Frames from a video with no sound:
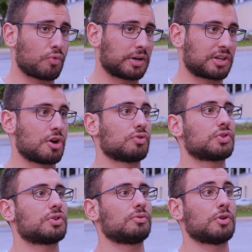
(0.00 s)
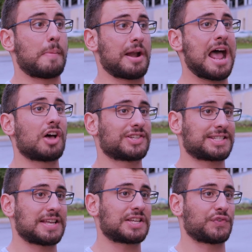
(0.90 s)
one coach, no matter how
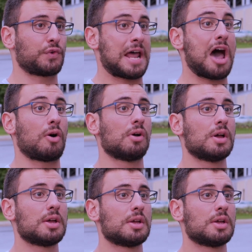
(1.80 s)
successful and how